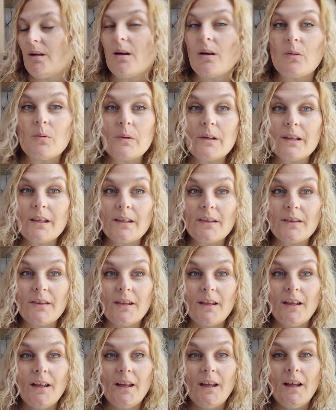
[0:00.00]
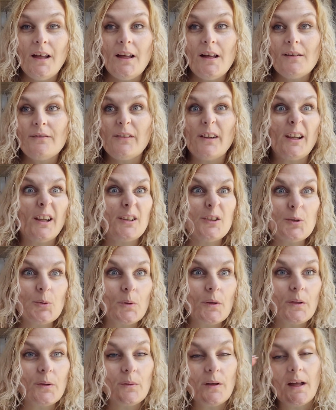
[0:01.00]
for lunch
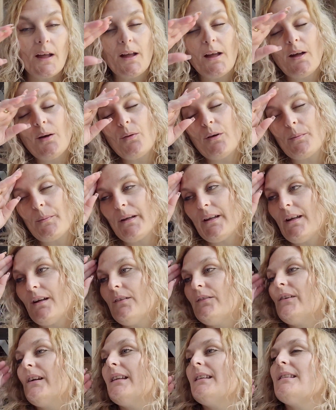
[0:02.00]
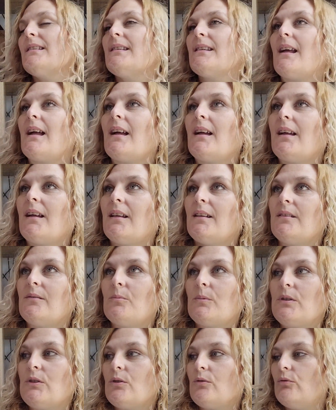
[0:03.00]
with one of my girlfriends, and we
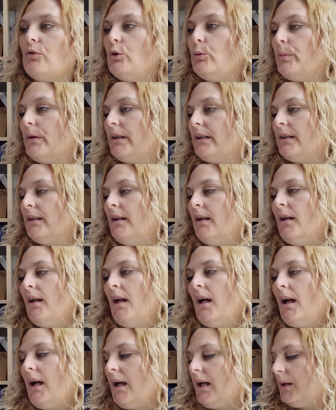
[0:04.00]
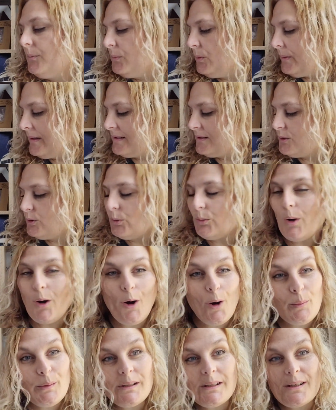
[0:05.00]
took Reuben and we went to
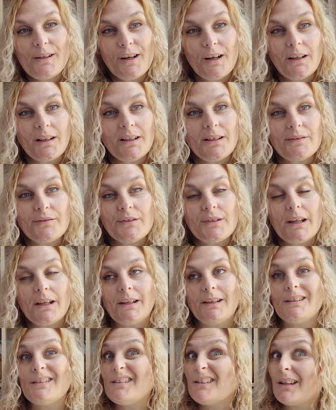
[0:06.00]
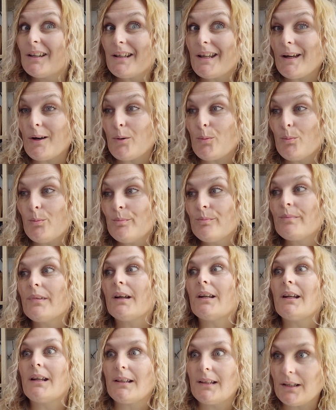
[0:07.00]
Hobbycraft and Dunelm
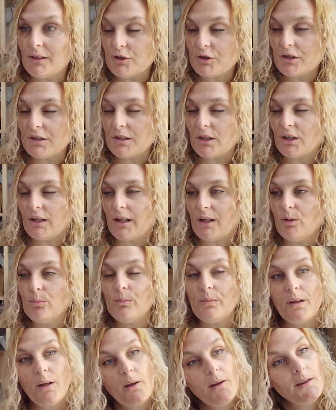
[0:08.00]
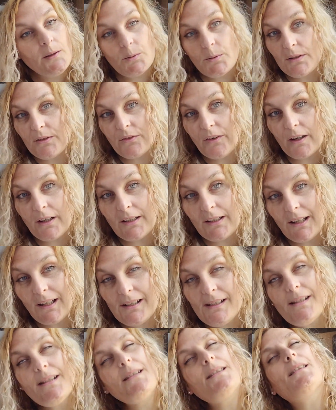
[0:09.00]
and had lunch at Dunelm. It was very
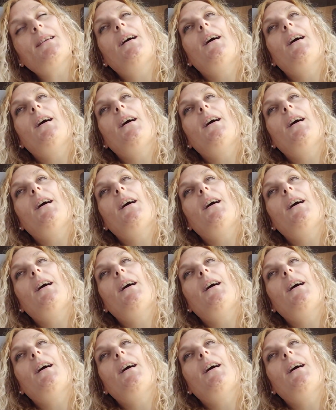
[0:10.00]
nice.